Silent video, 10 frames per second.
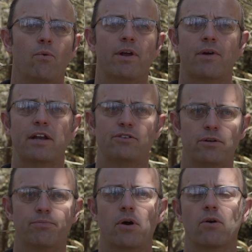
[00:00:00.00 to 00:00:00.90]
We run
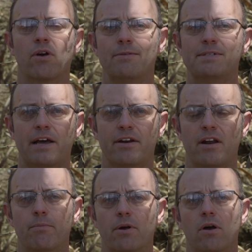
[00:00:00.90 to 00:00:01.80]
two programs down at
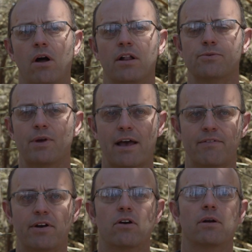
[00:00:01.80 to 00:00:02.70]
Humber College. We
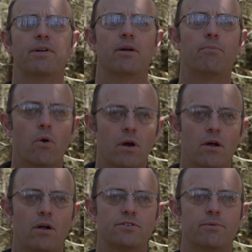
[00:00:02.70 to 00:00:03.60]
have an urban
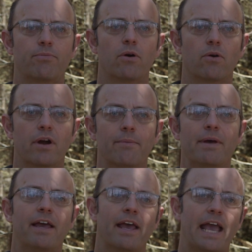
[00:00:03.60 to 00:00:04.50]
arboriculture program
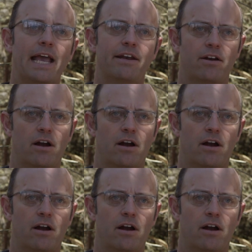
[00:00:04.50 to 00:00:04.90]
and an